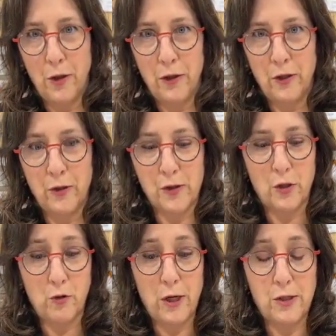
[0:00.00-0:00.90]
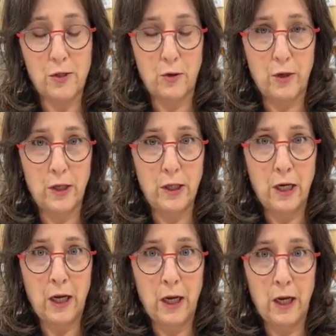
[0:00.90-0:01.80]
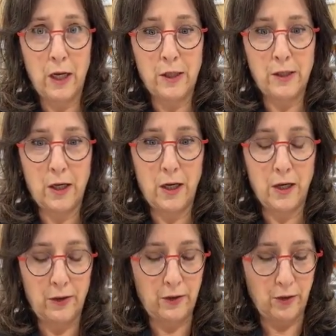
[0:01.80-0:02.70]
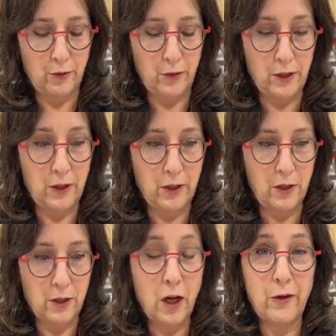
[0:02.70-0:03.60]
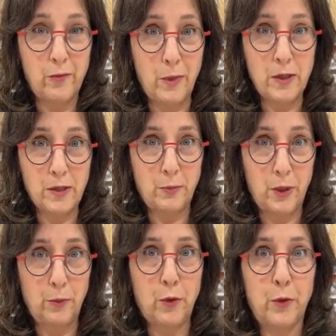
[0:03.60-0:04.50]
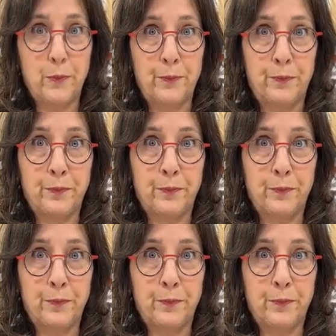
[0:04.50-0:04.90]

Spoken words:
I think there's a great story, and they're really kind of amazing people.